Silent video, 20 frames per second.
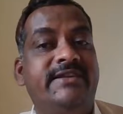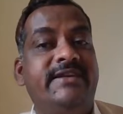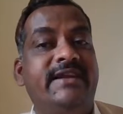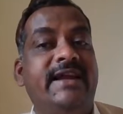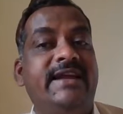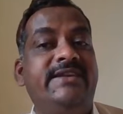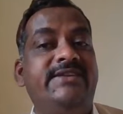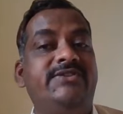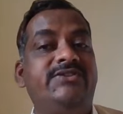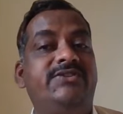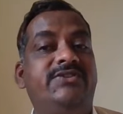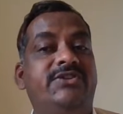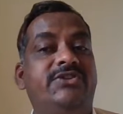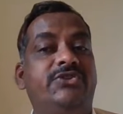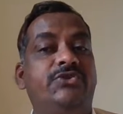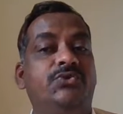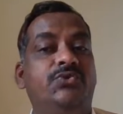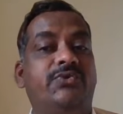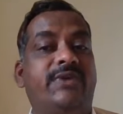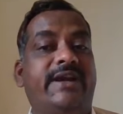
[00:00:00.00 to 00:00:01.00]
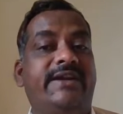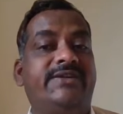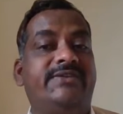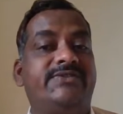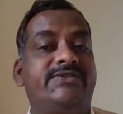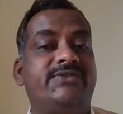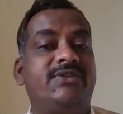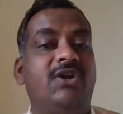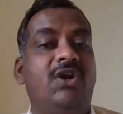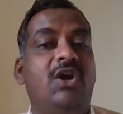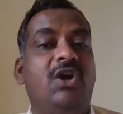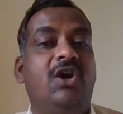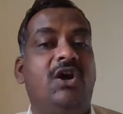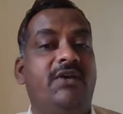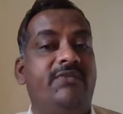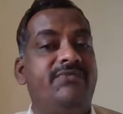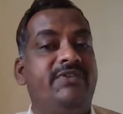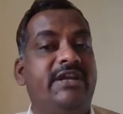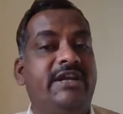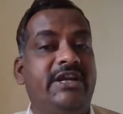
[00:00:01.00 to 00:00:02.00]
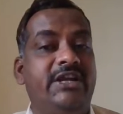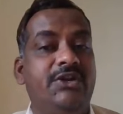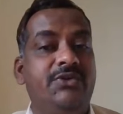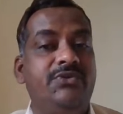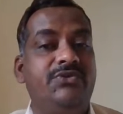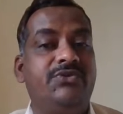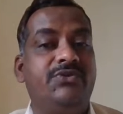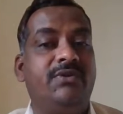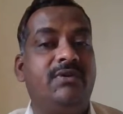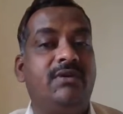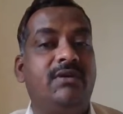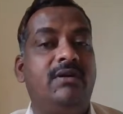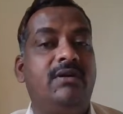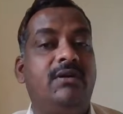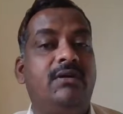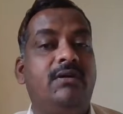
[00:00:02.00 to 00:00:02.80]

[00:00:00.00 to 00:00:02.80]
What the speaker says: denies the due rights of the individual.